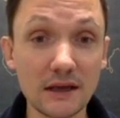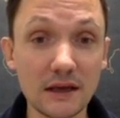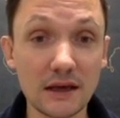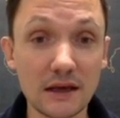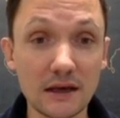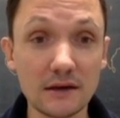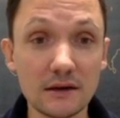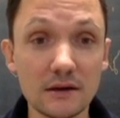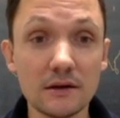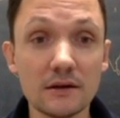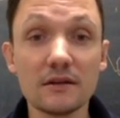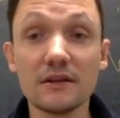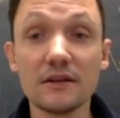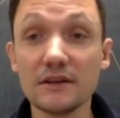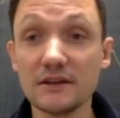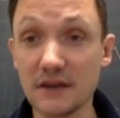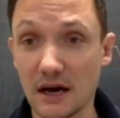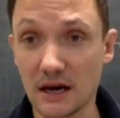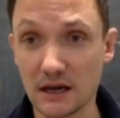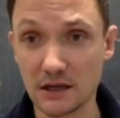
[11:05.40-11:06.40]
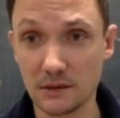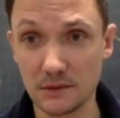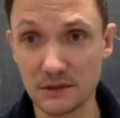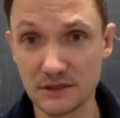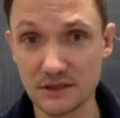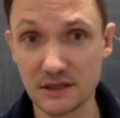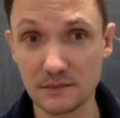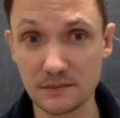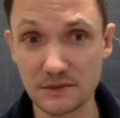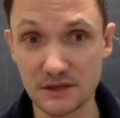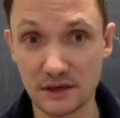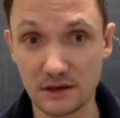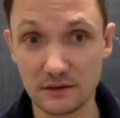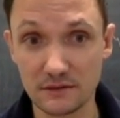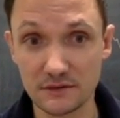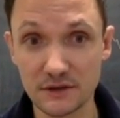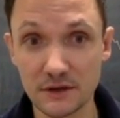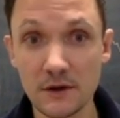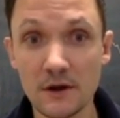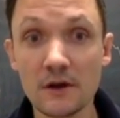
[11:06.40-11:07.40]
in the documents
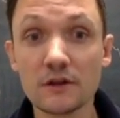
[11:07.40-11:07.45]
themselves.